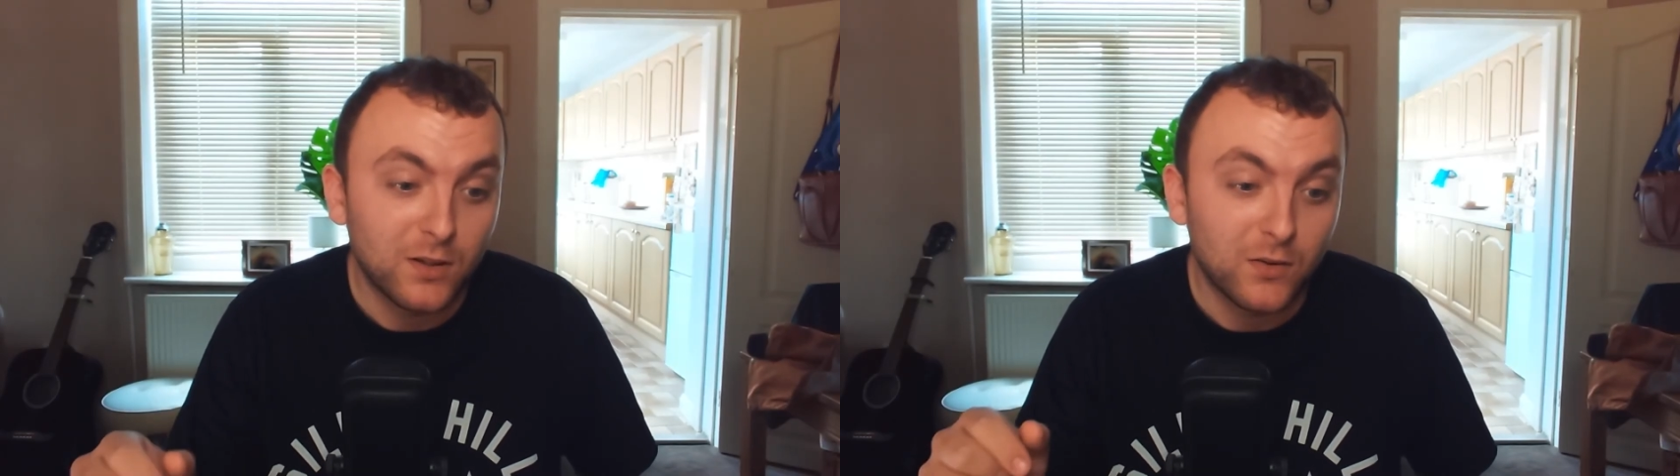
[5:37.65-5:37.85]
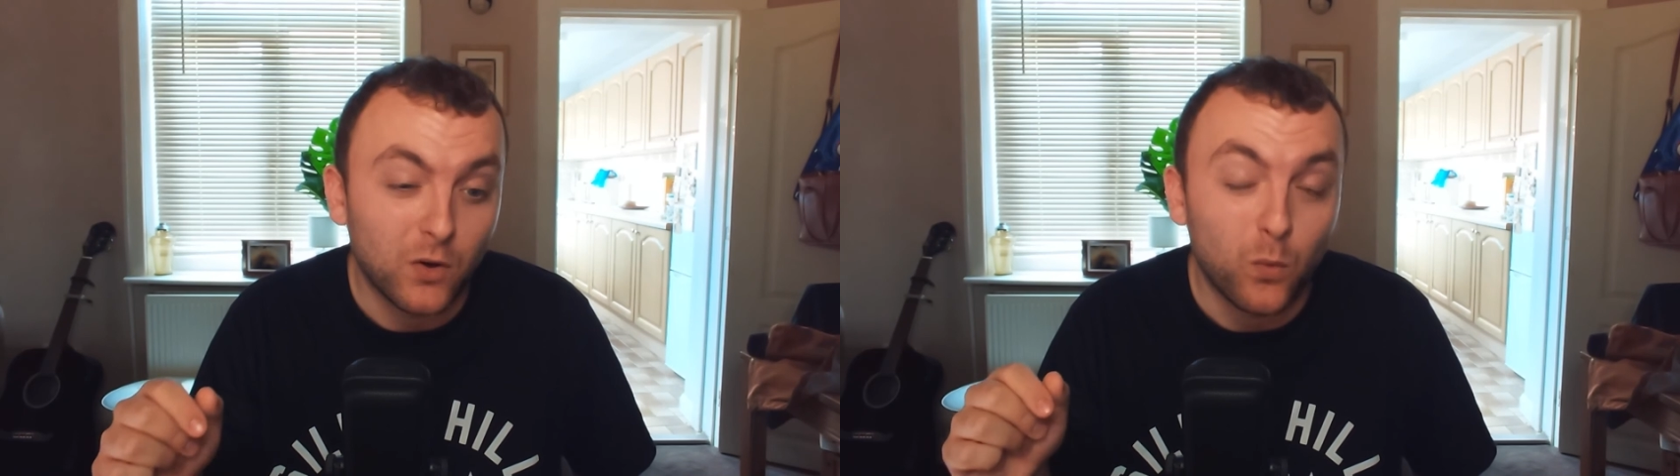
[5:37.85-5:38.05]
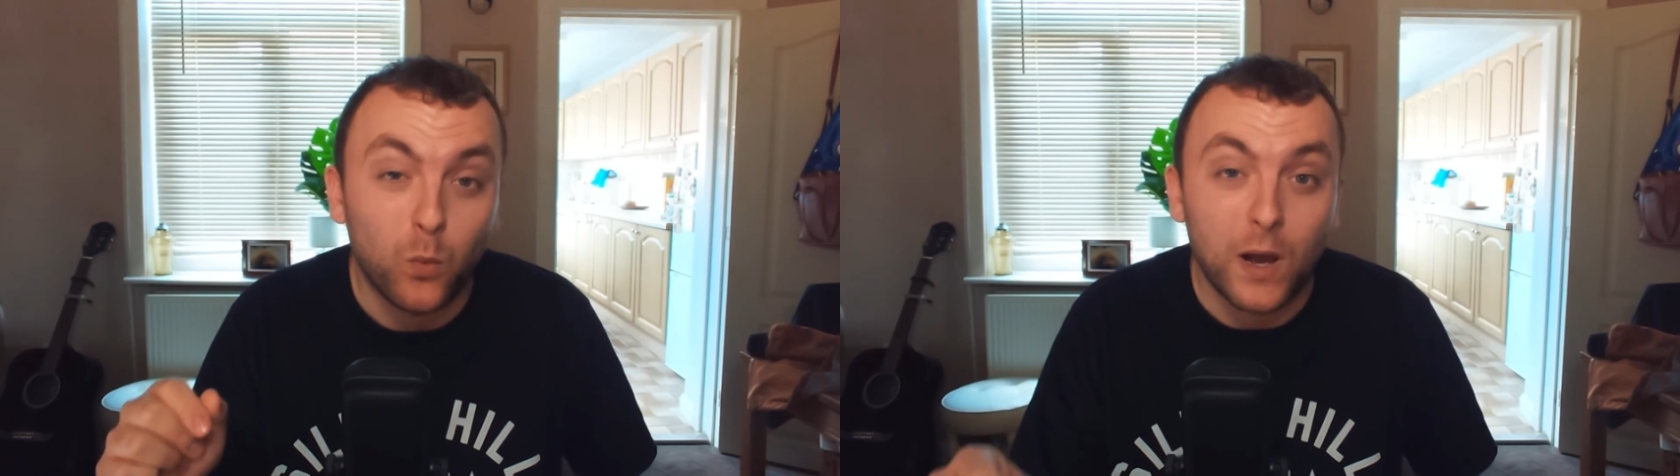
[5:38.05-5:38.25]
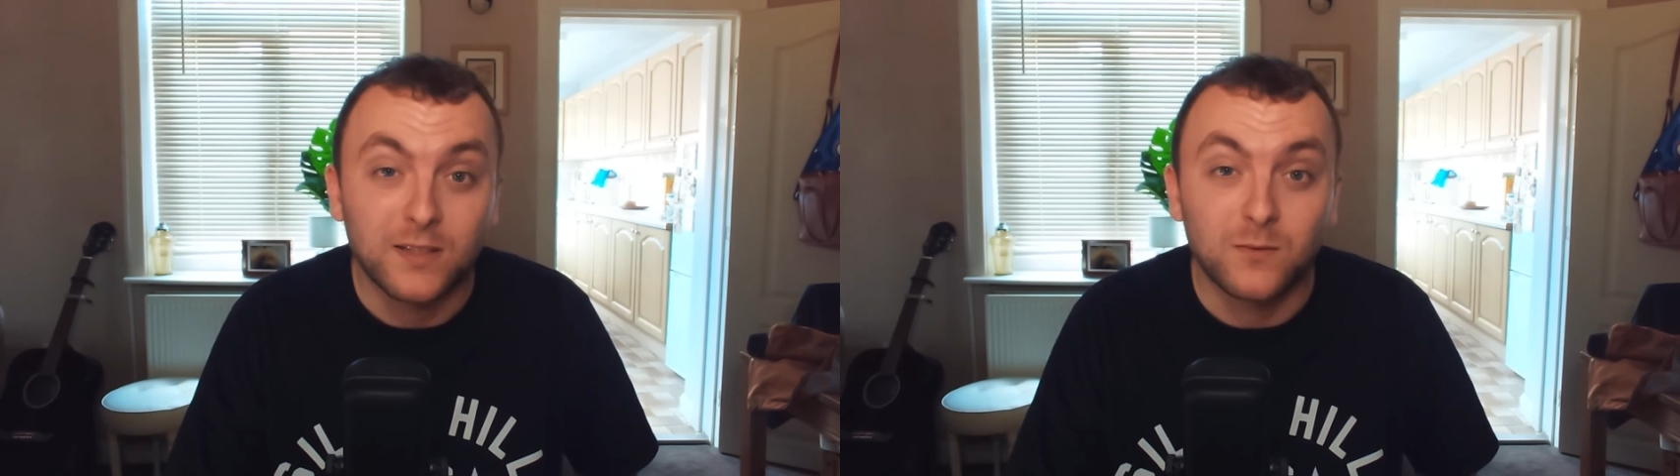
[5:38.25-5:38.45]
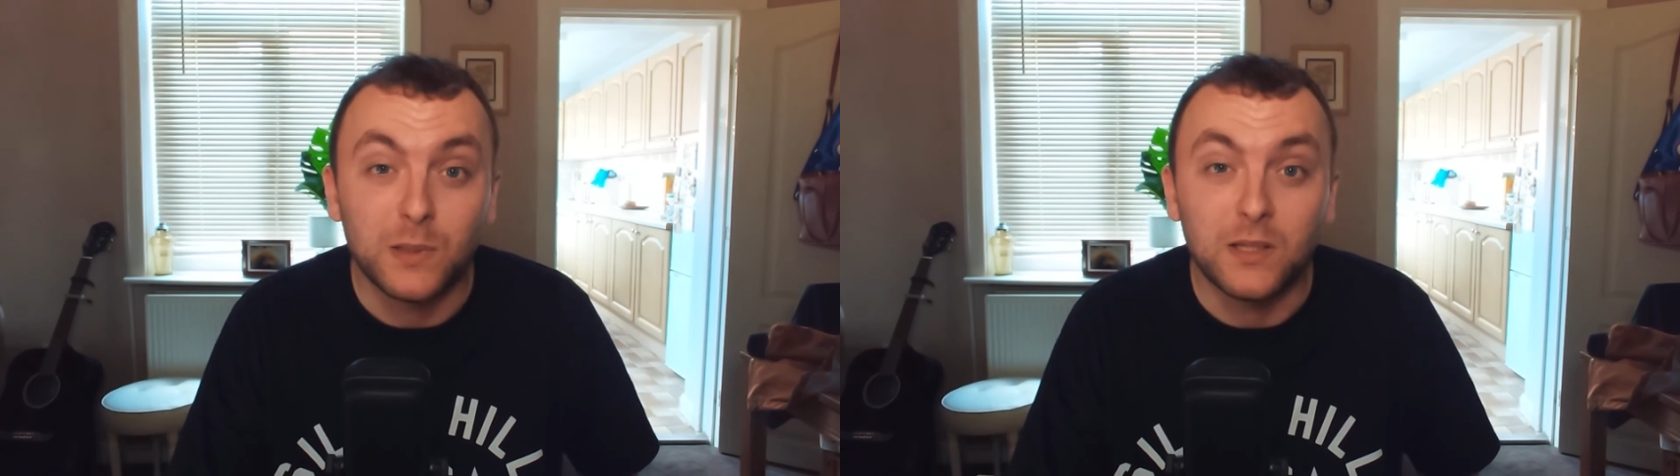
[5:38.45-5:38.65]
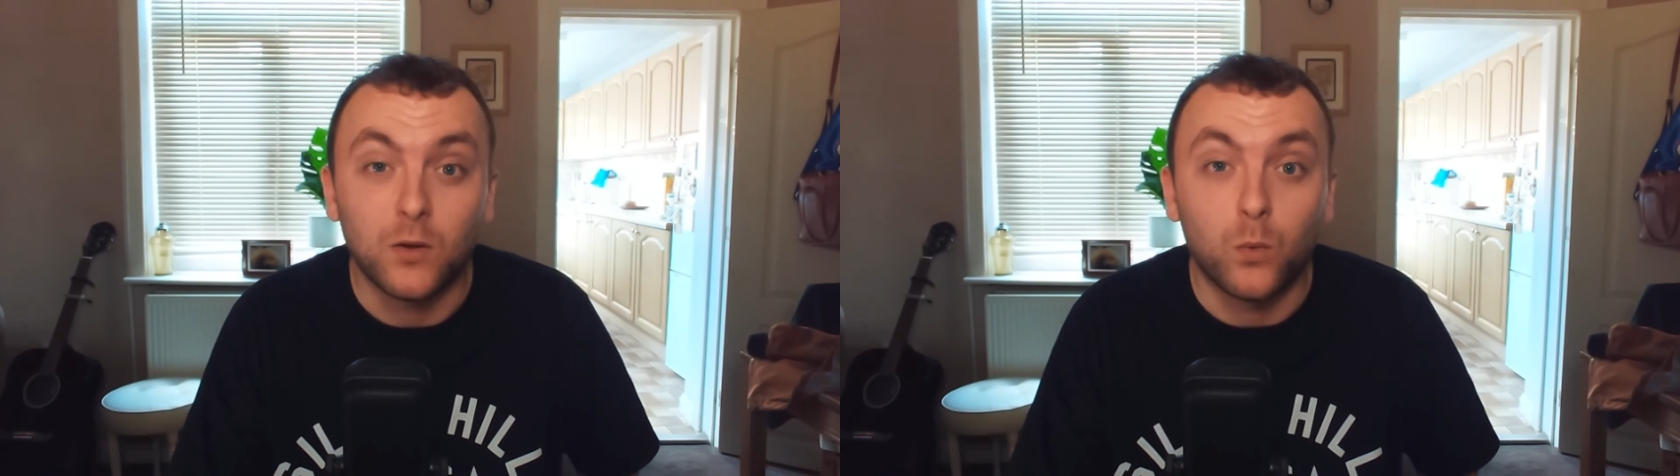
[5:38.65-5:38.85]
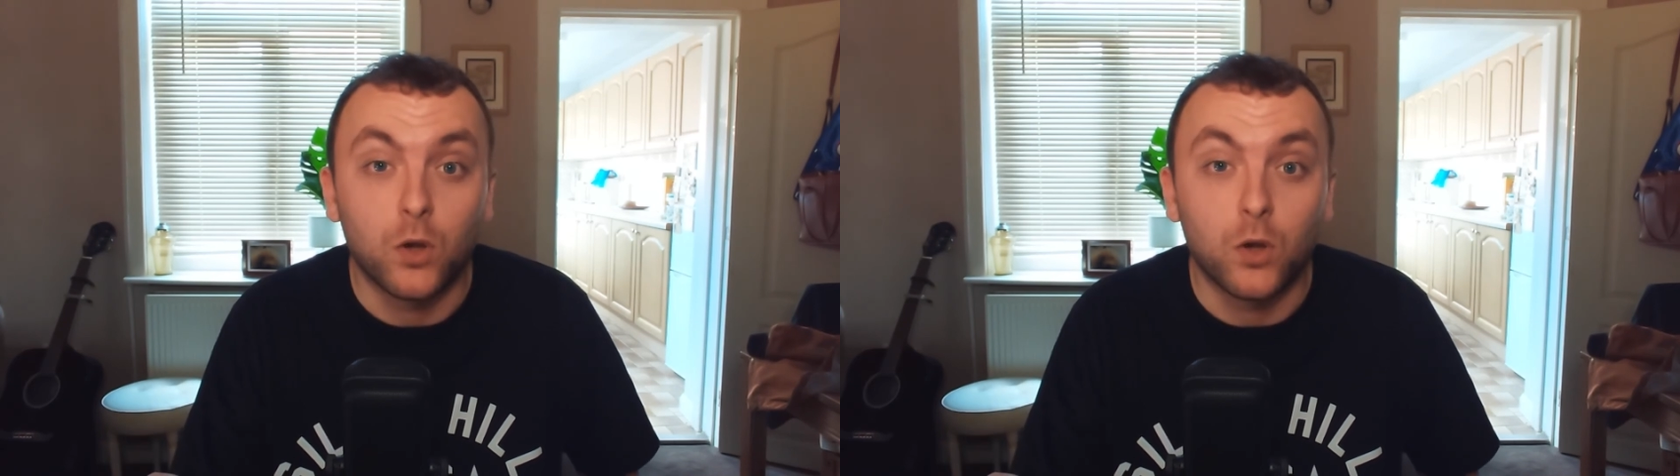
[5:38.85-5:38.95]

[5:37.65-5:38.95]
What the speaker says: that Wes be the one